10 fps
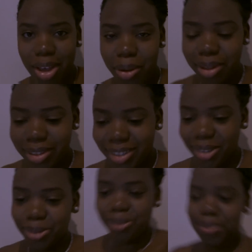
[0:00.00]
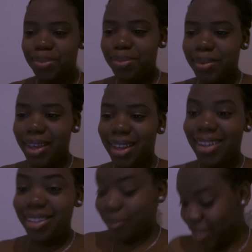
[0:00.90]
y'all, so it
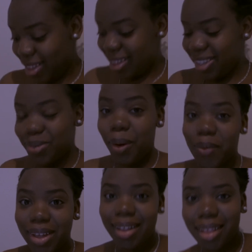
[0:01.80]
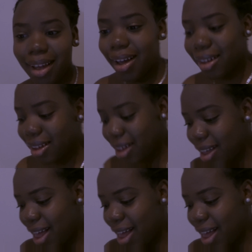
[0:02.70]
is officially 12 o'clock.